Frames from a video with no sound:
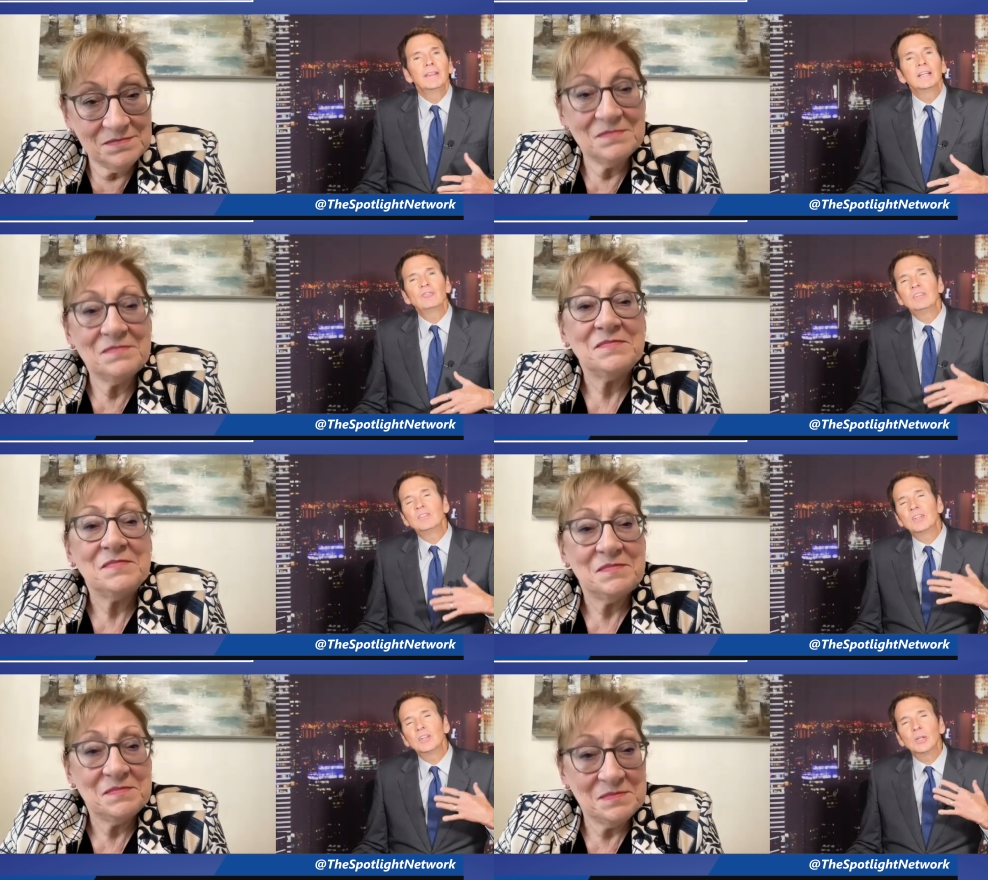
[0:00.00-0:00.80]
Speaker 1: that
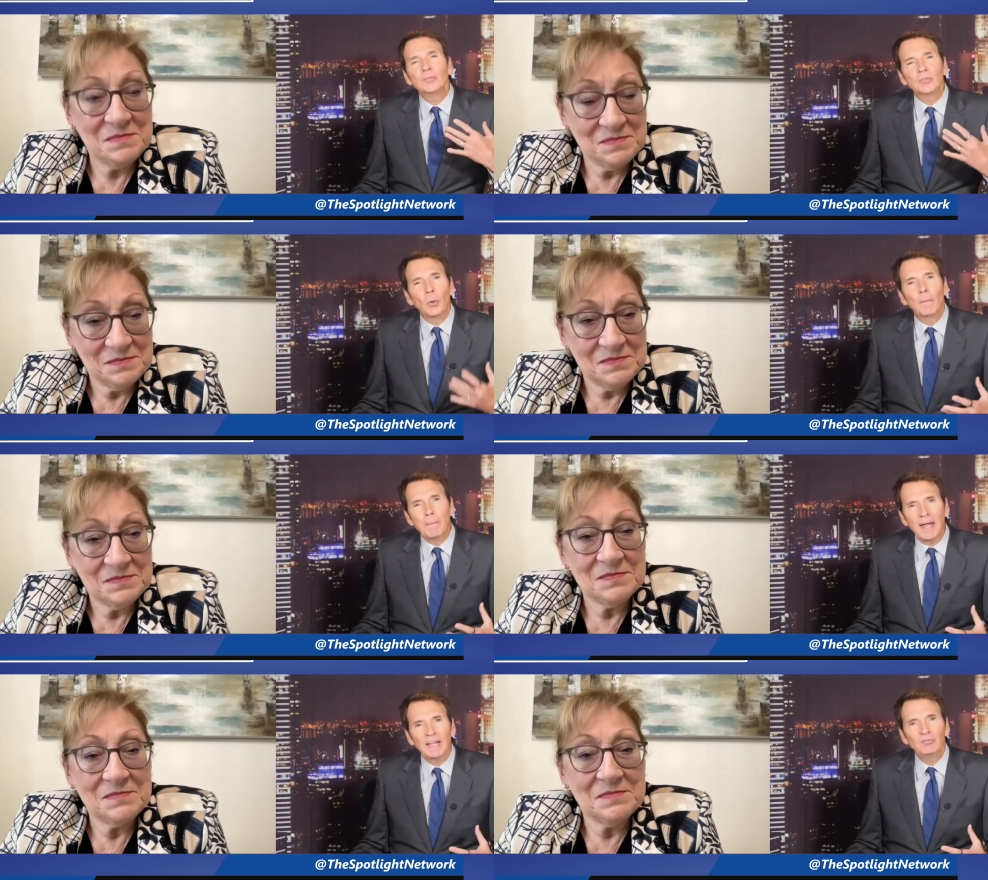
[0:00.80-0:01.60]
she's still so
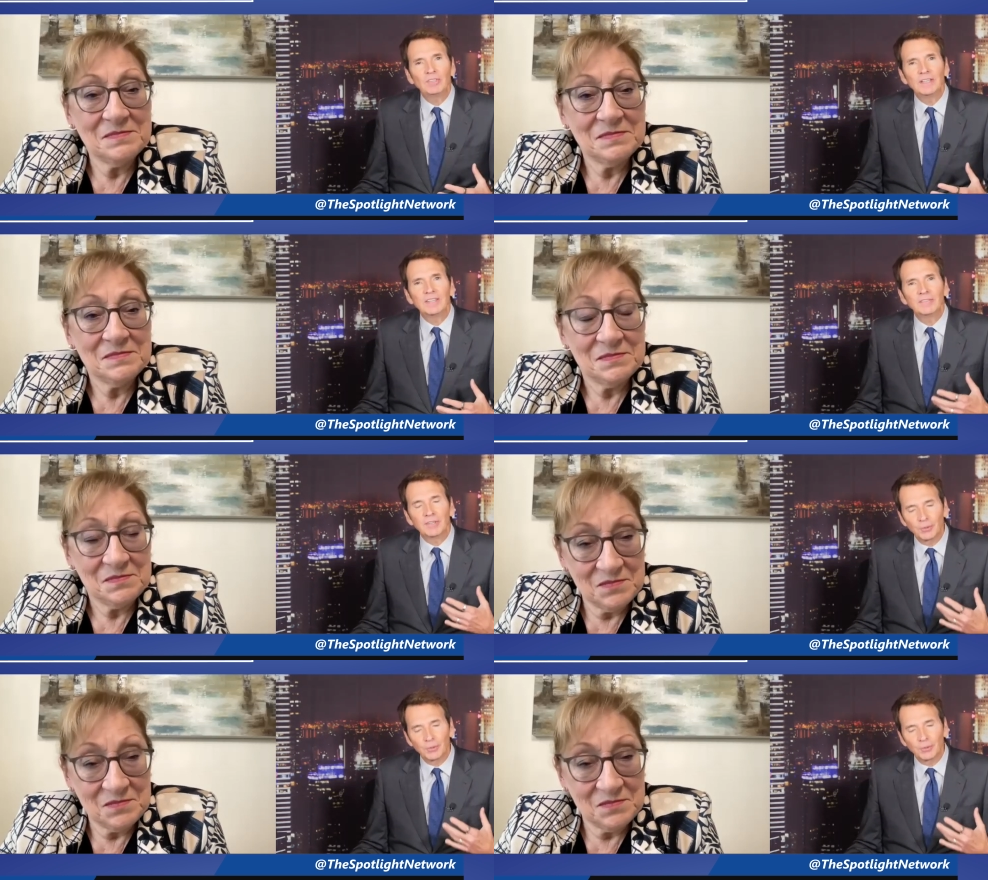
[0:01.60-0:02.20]
imaginative